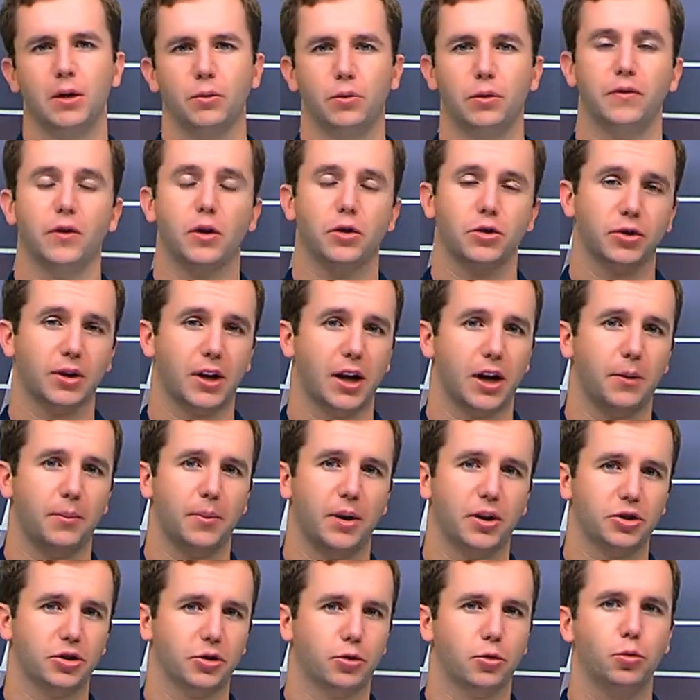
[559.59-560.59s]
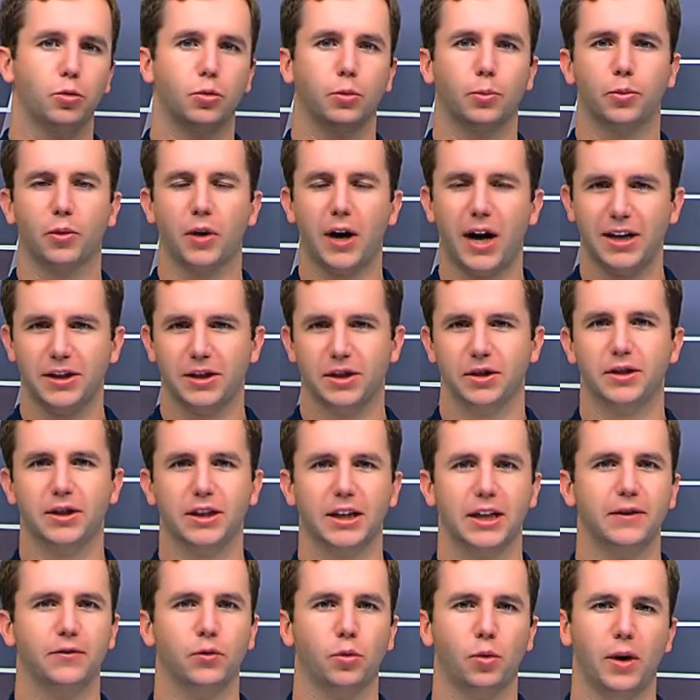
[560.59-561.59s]
We've also got a bunch of cool prizes to
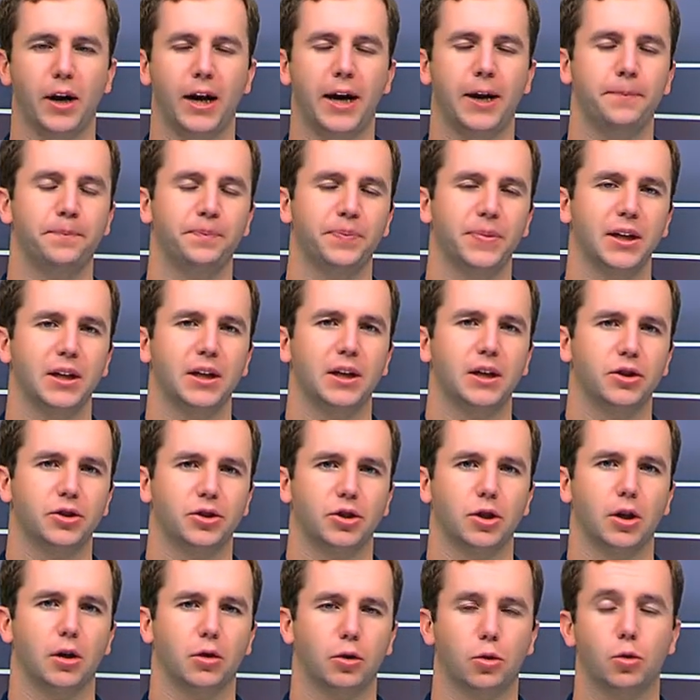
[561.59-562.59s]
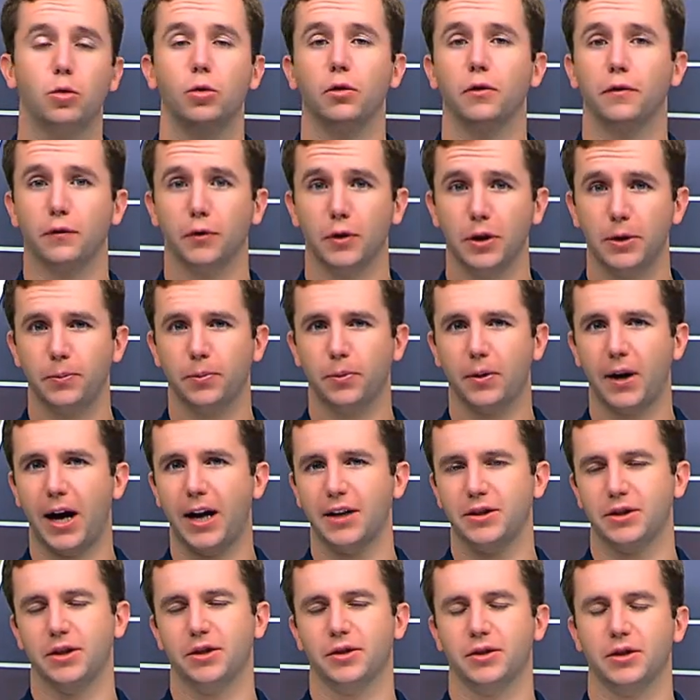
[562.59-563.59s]
give away, so cool free
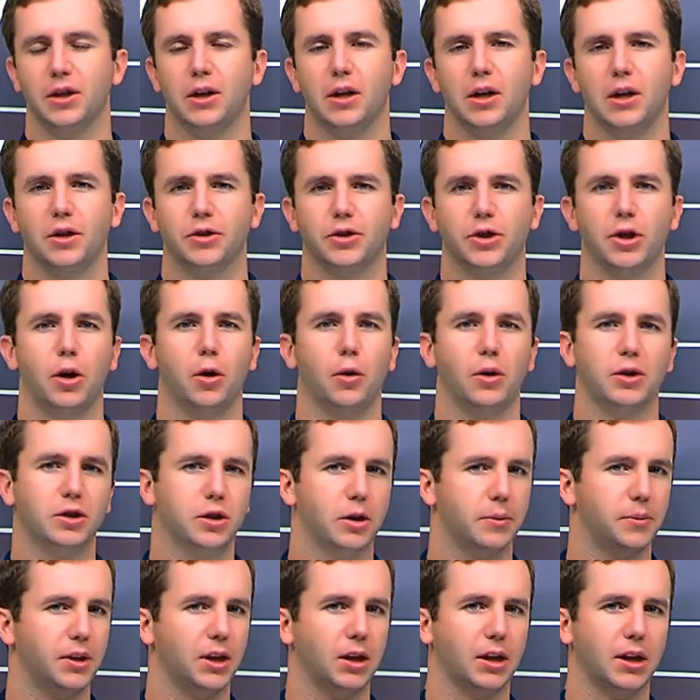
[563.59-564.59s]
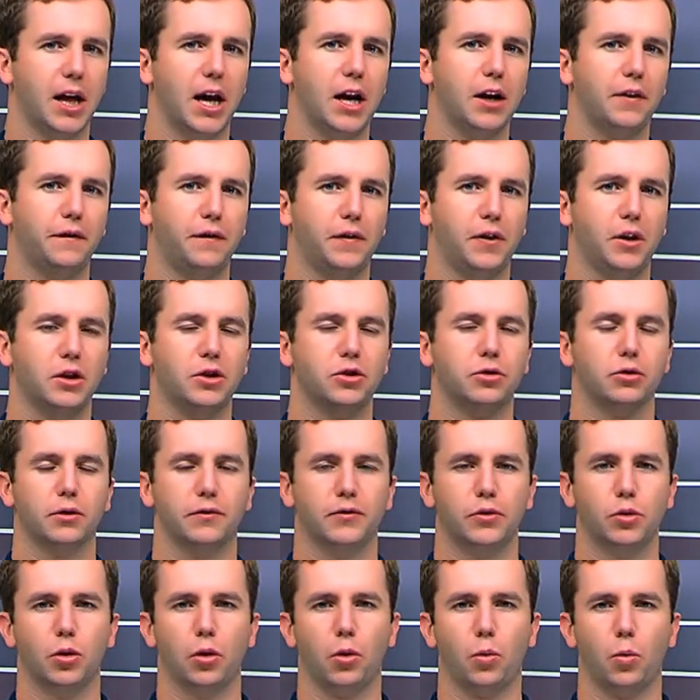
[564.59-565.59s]
prizes. So it's going to be a lot of fun. So
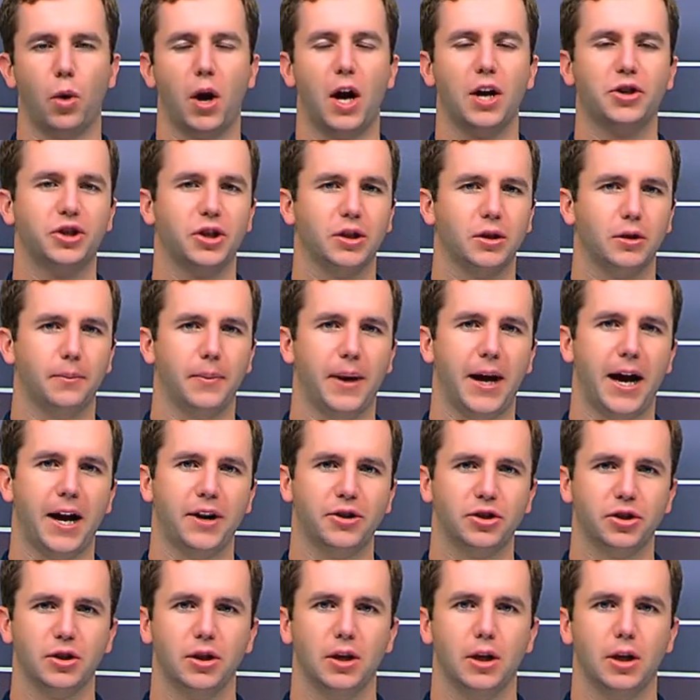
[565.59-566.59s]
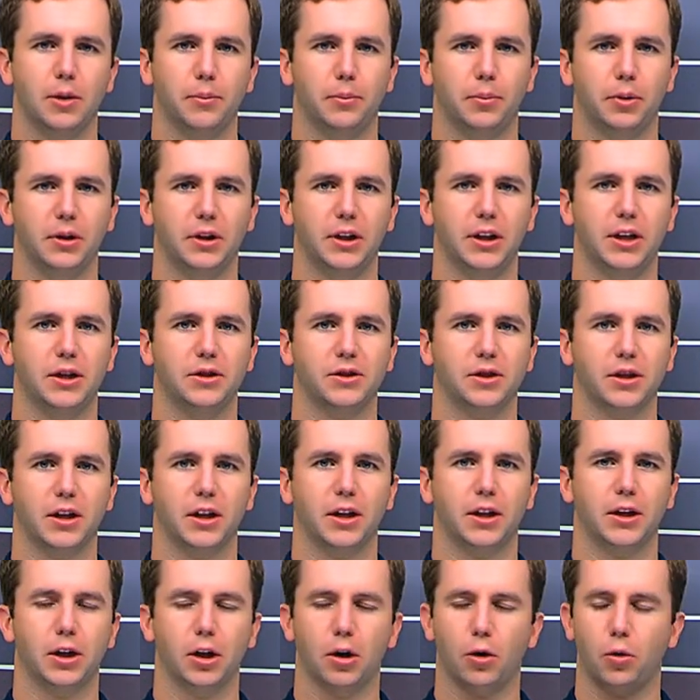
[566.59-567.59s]
if you are watching the match, please
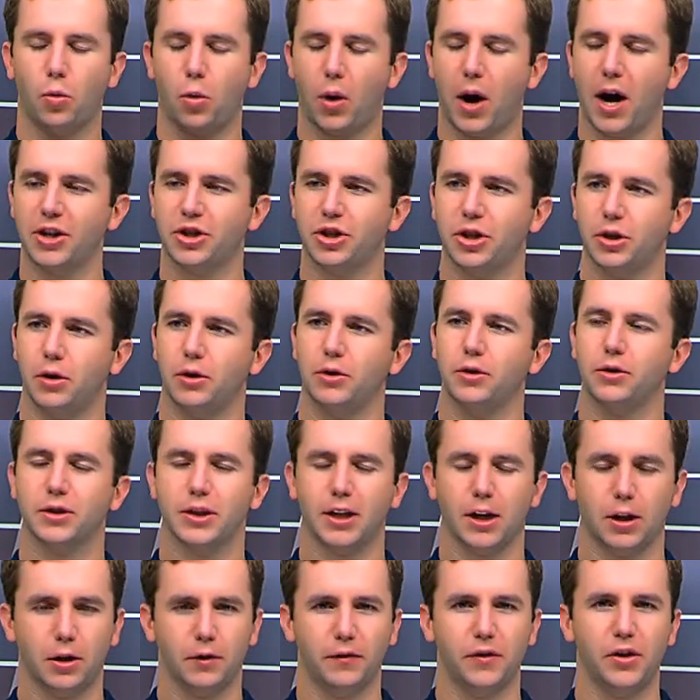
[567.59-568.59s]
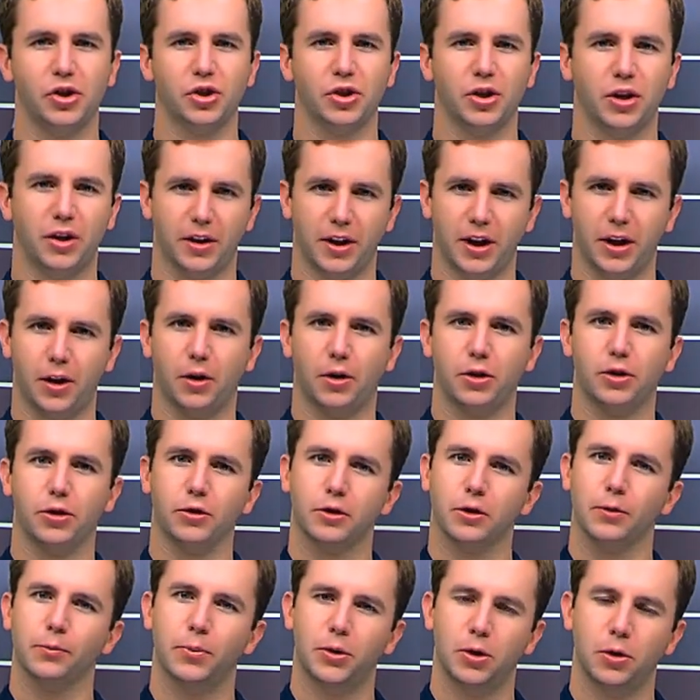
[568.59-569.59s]
watch it on your television and then on
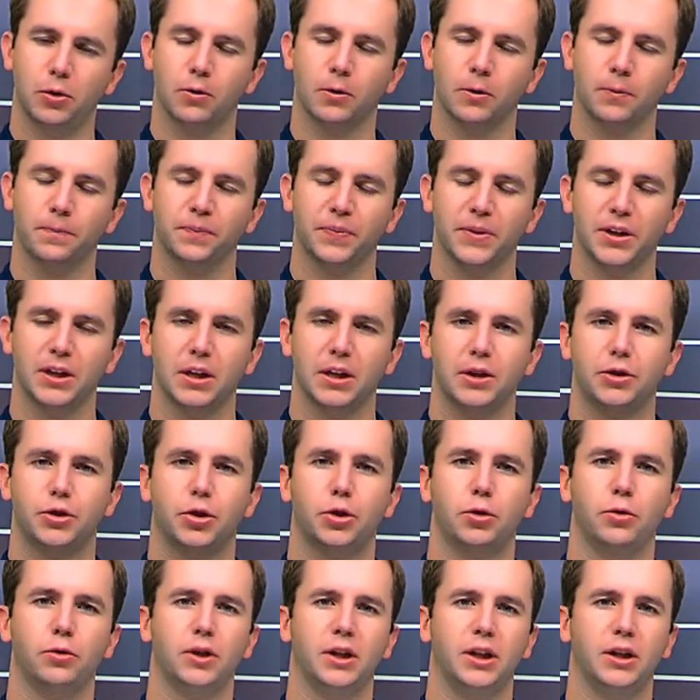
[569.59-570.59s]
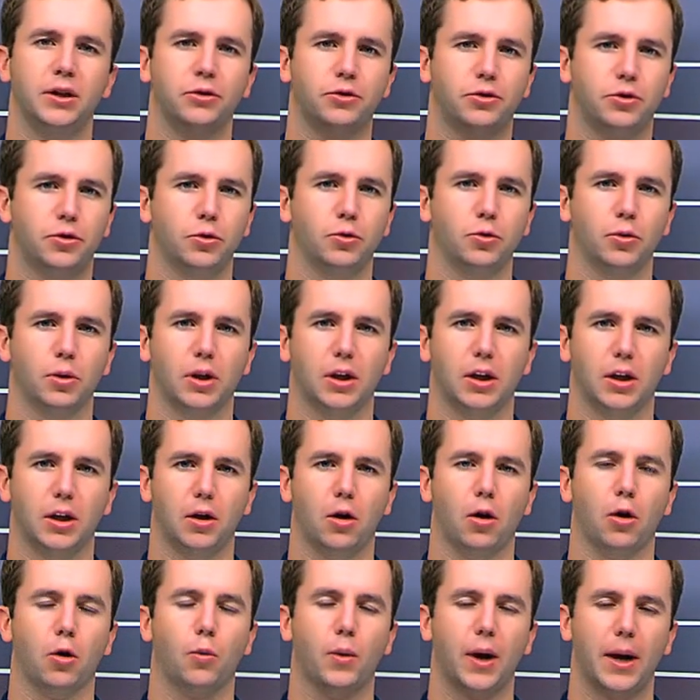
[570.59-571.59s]
your computer. Tune in to
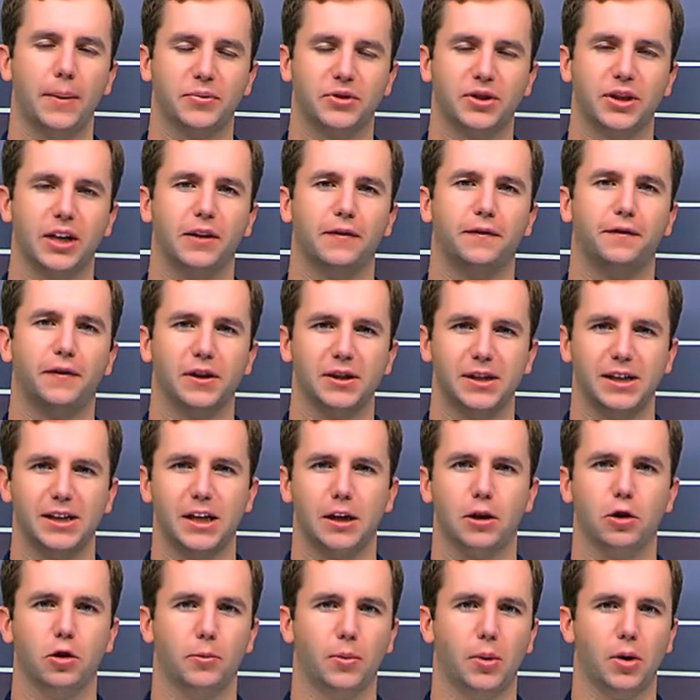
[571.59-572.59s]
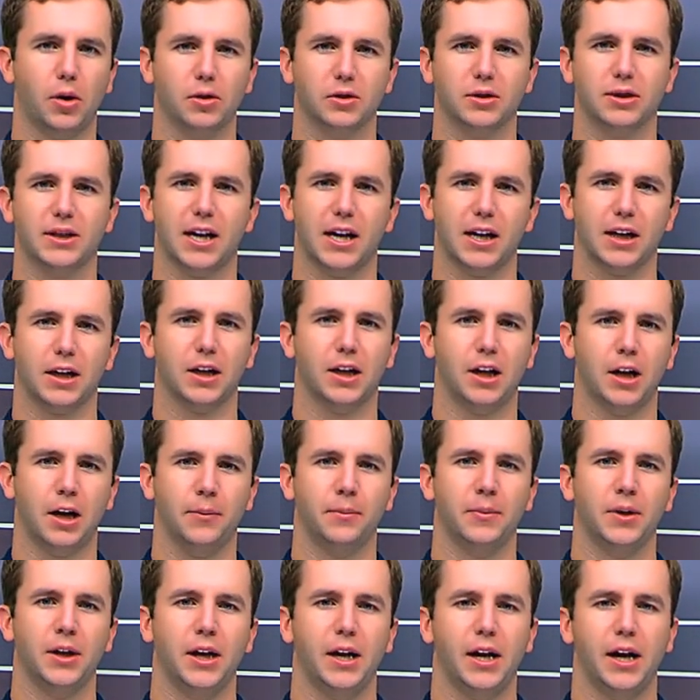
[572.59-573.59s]
our website,
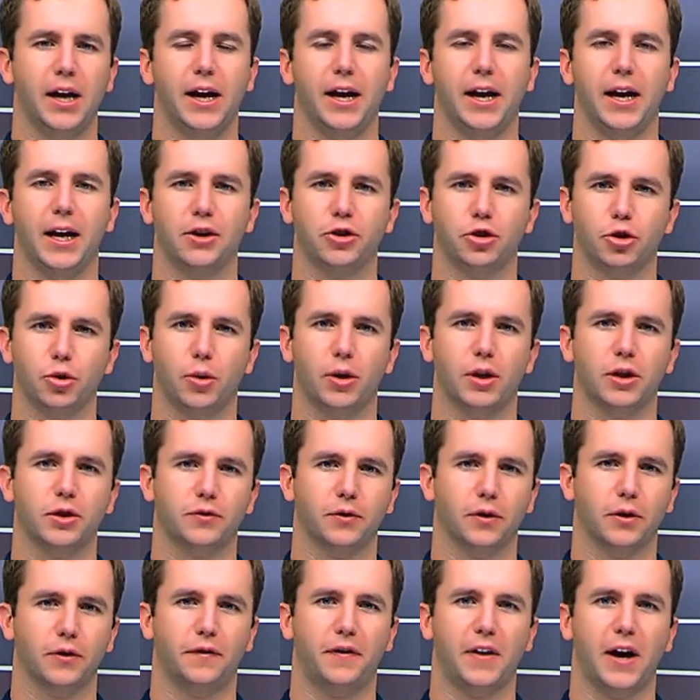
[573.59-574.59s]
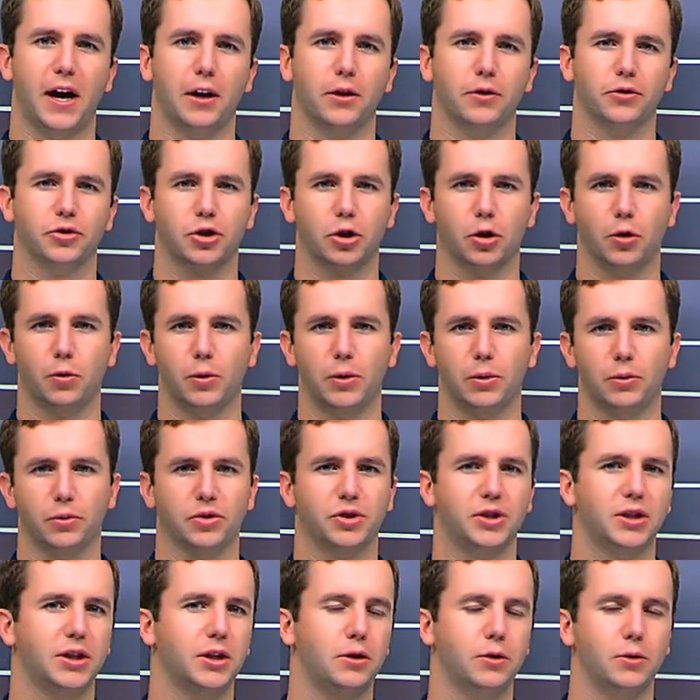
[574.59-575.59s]
fuzzyyellowballs.com, and join us for the final. So we will
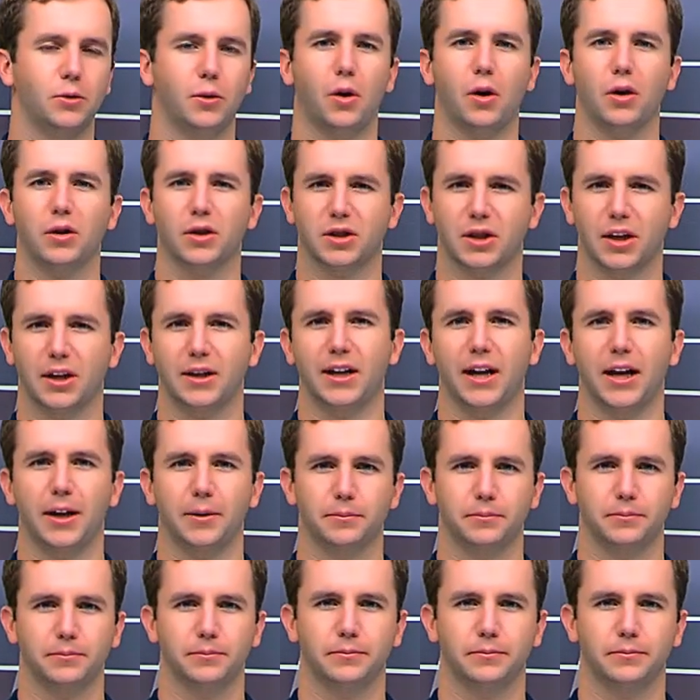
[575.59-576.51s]
see you on Sunday.